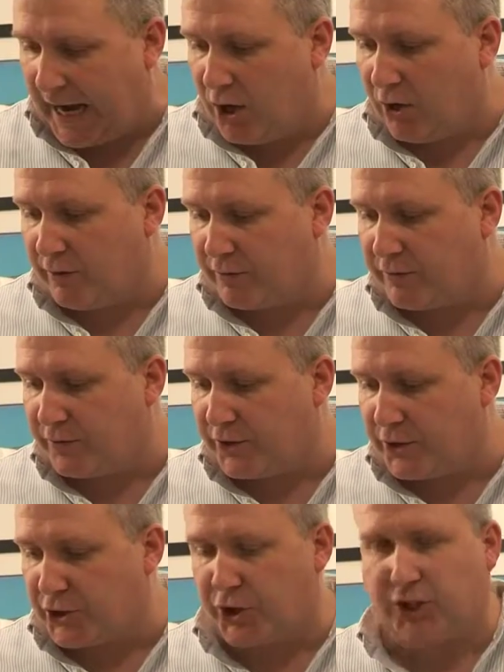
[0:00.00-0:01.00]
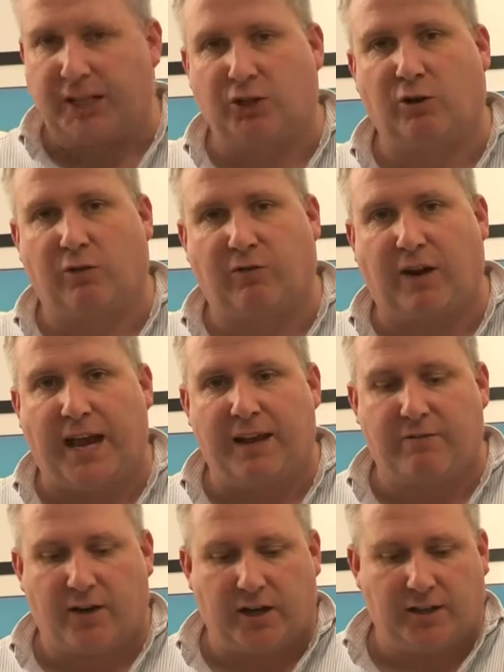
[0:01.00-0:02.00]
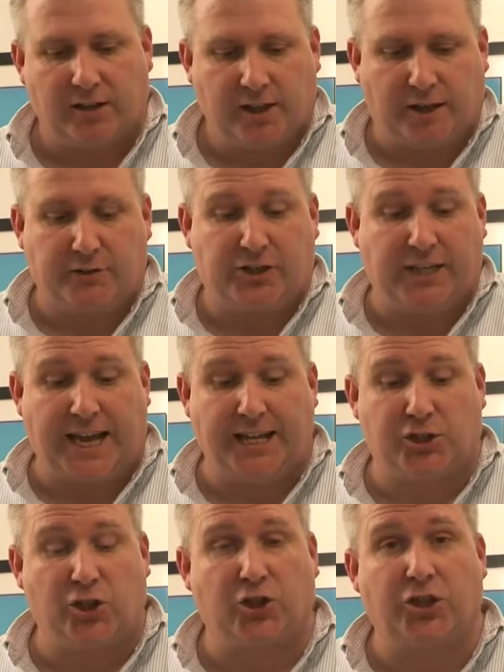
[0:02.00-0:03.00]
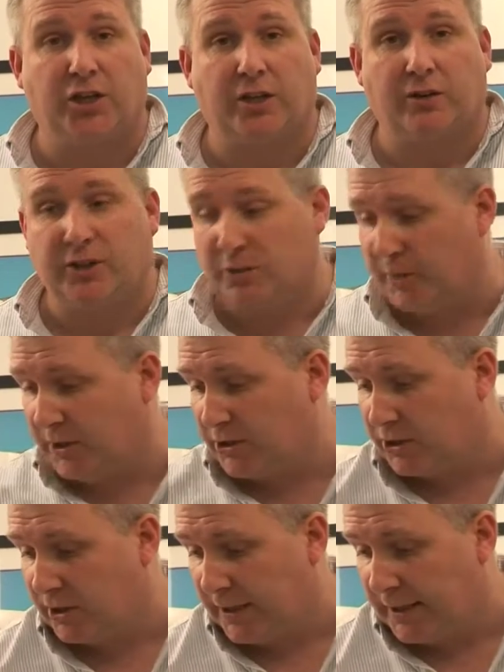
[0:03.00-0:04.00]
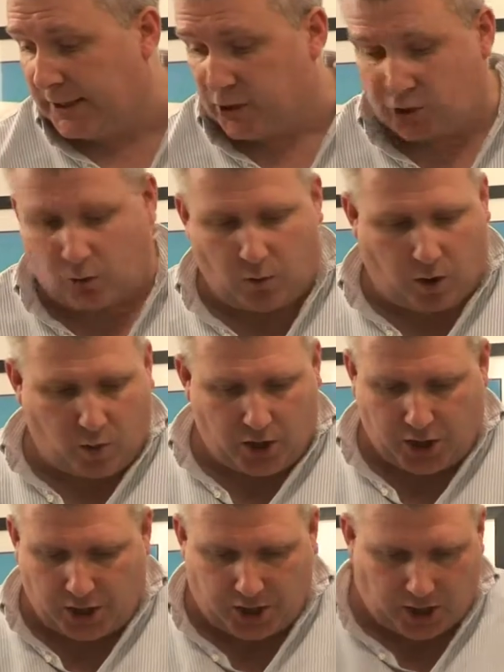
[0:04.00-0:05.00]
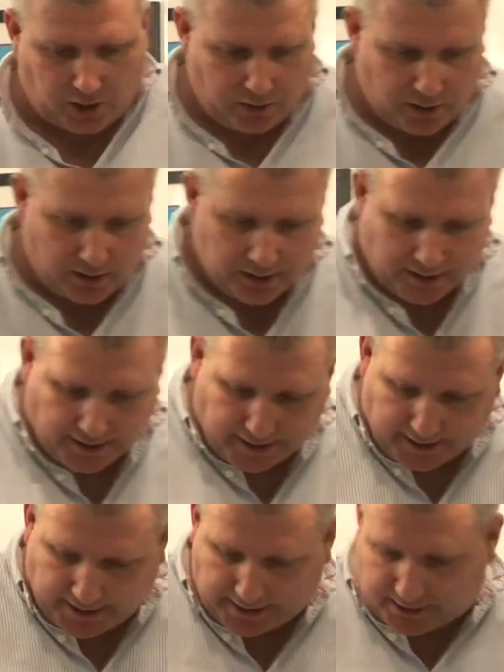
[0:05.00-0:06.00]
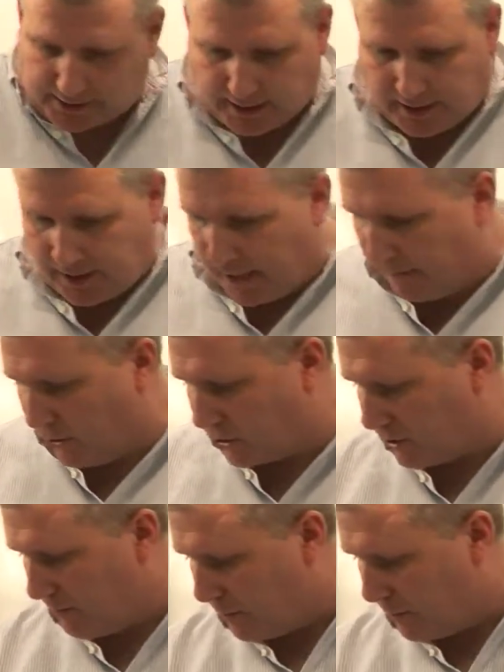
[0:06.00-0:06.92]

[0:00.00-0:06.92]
love the traditional flavour of sage and onion at Christmas. So what we're going to do is, I've got some